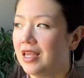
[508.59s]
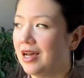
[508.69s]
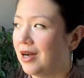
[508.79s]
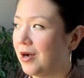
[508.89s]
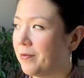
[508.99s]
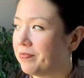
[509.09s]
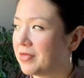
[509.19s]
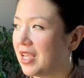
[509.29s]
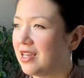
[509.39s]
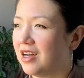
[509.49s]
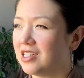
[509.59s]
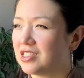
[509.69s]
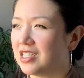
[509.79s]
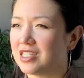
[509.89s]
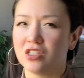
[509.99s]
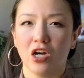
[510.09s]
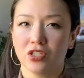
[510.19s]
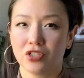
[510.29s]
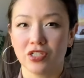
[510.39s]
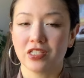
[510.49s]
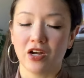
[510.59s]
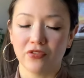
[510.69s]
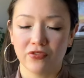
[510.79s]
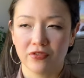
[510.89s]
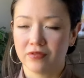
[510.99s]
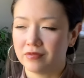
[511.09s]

and not exhaust yourself,